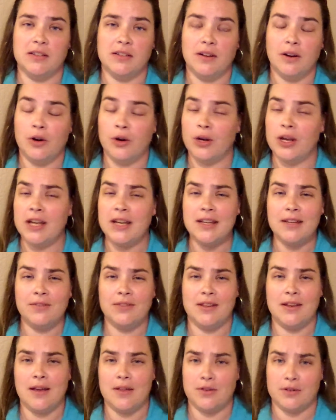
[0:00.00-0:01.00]
or any of
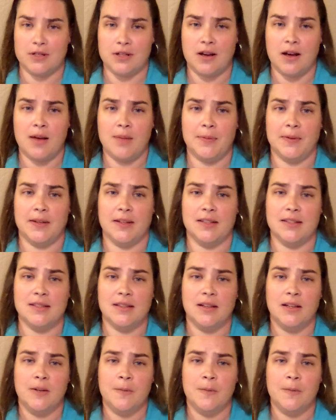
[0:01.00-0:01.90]
the other topics?